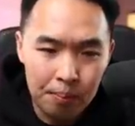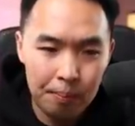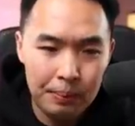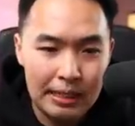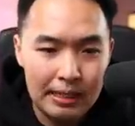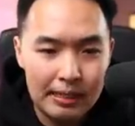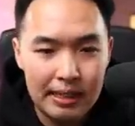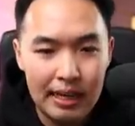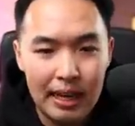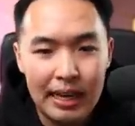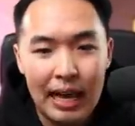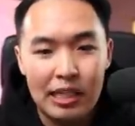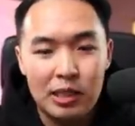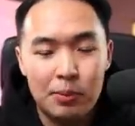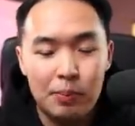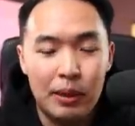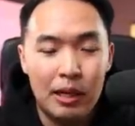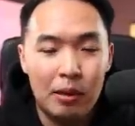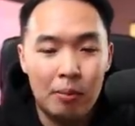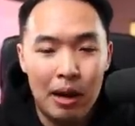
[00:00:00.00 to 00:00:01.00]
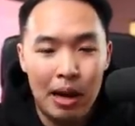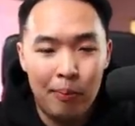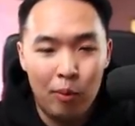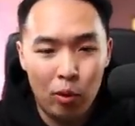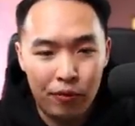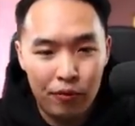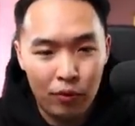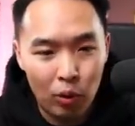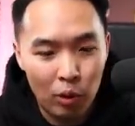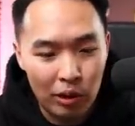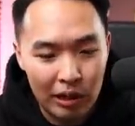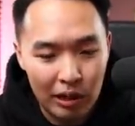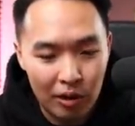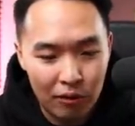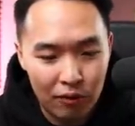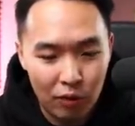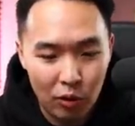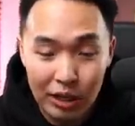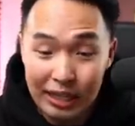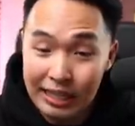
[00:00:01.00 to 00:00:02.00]
PSEC has been in my portfolio
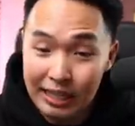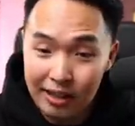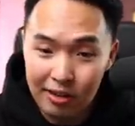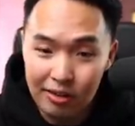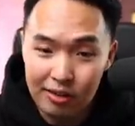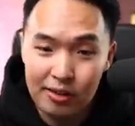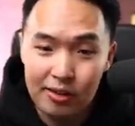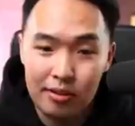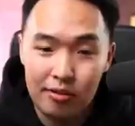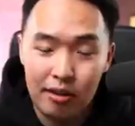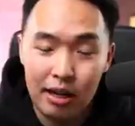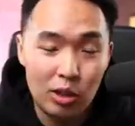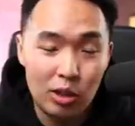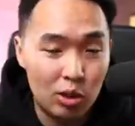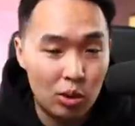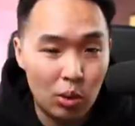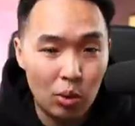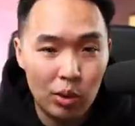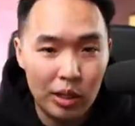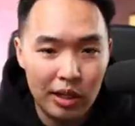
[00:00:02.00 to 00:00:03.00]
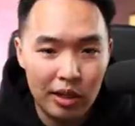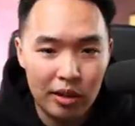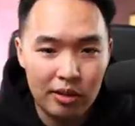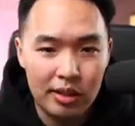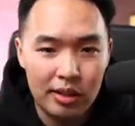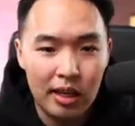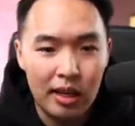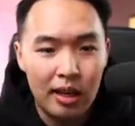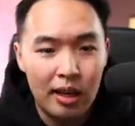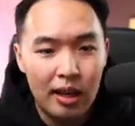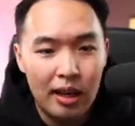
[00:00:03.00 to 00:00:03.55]
for years, right? Two years.